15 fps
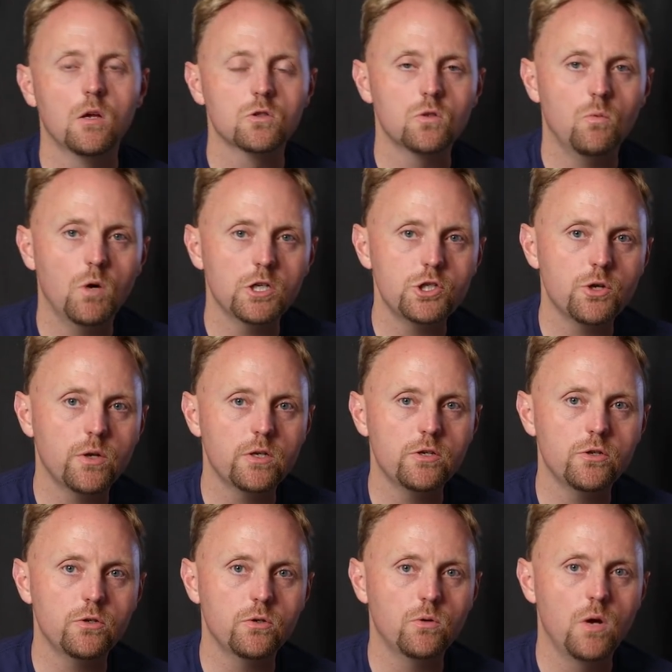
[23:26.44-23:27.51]
So what you can
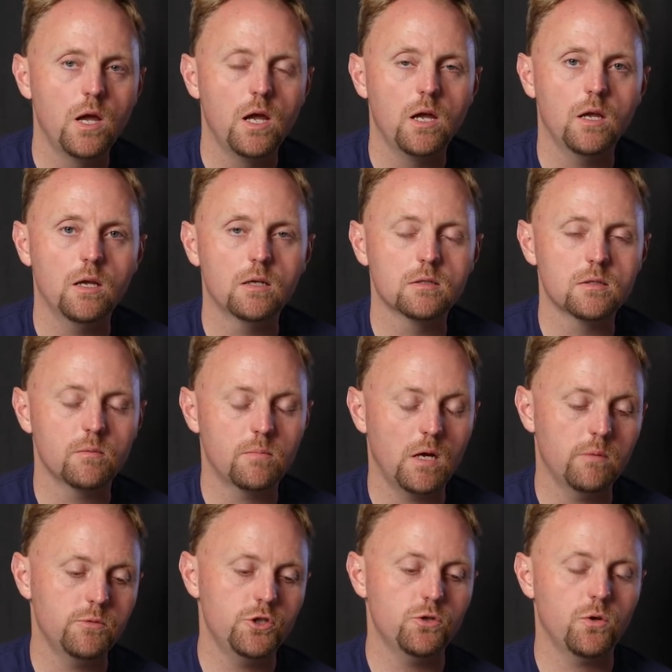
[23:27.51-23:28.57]
do is
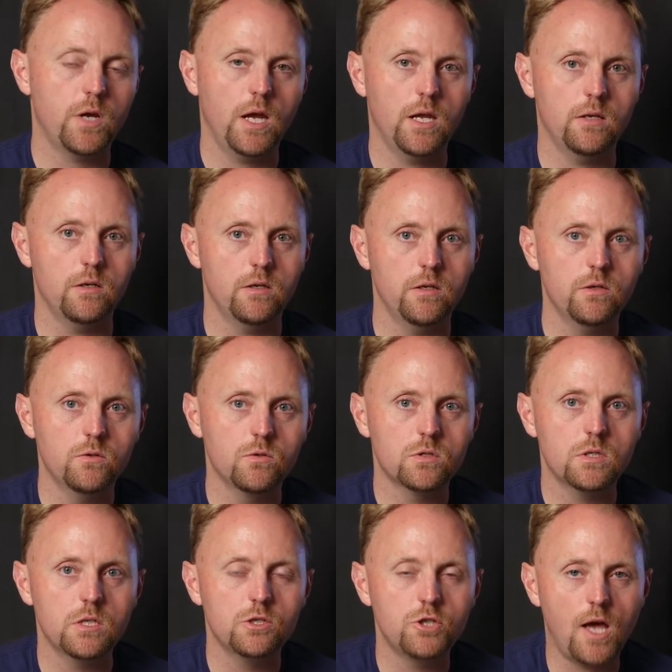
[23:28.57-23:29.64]
sometimes you can use
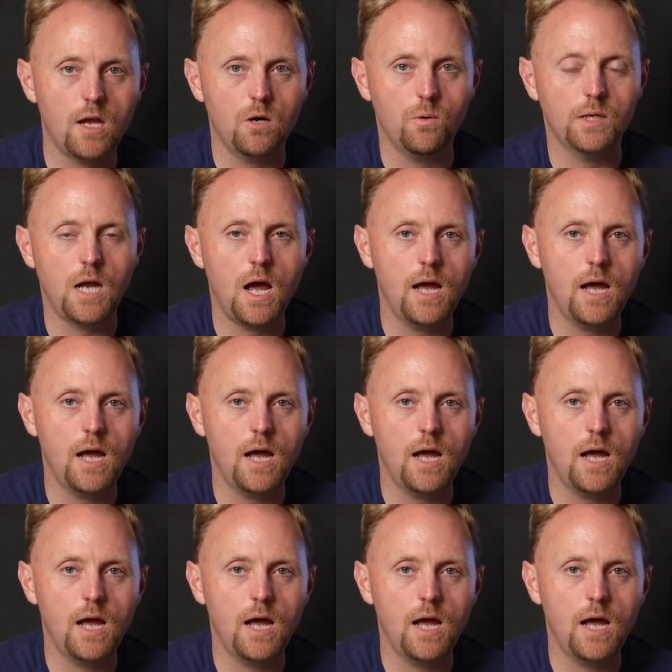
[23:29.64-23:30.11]
the shadow and